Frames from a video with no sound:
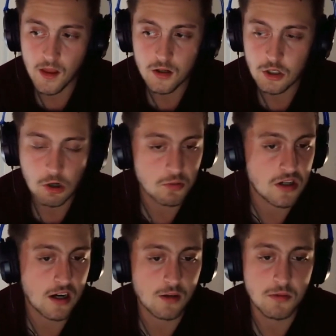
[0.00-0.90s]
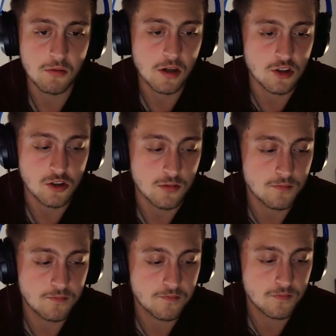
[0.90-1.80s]
Europe's not going to be able to catch up.
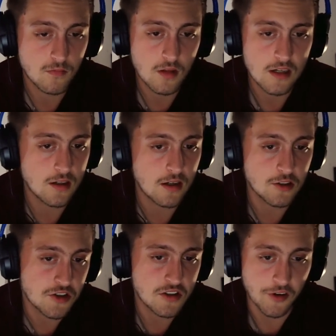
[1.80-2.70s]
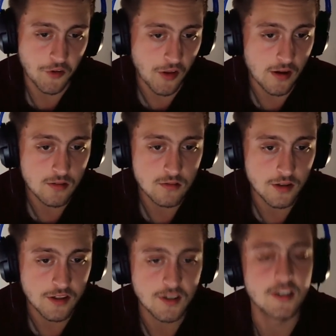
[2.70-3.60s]
I'll just tell you that.
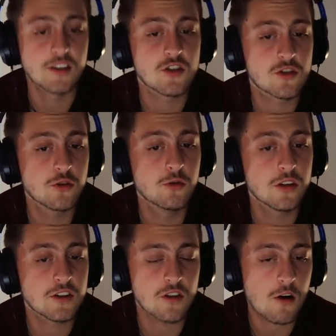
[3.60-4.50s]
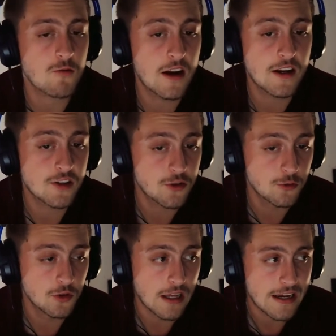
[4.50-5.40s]
Like, it's already
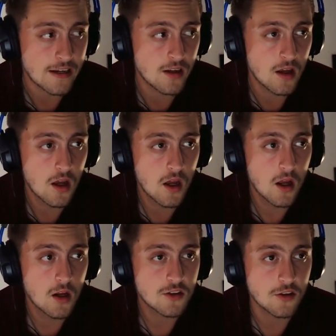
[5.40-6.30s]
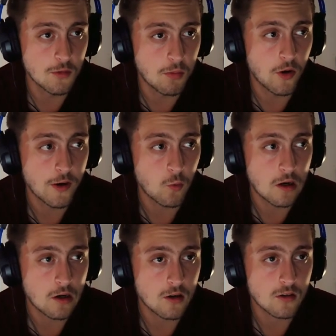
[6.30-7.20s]
too late to the point
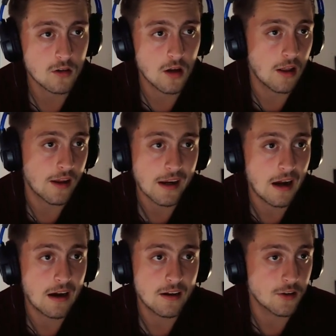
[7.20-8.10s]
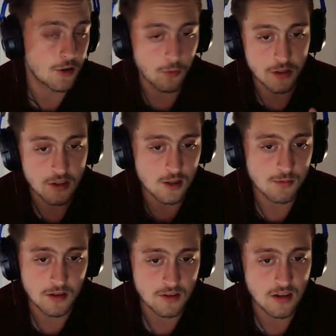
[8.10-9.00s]
where, like, we talked
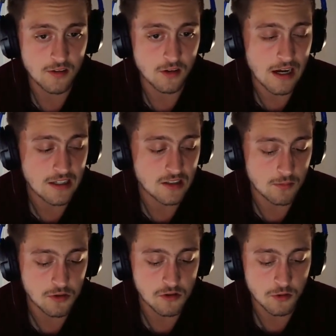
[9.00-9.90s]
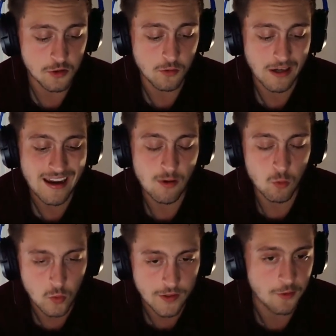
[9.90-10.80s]
about this on the last episode. You
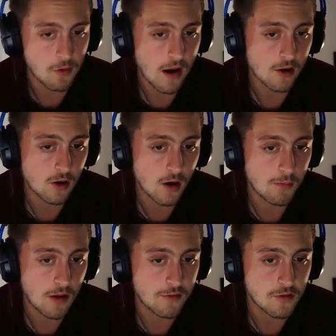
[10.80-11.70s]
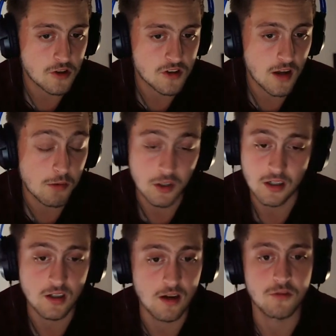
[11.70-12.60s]
can't win the Ryder Cup on the first day, but you
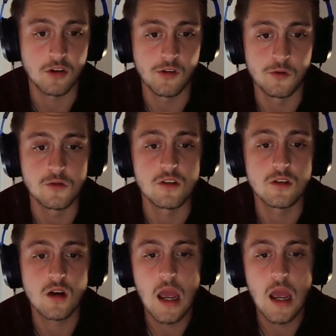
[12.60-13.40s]
can definitely lose it.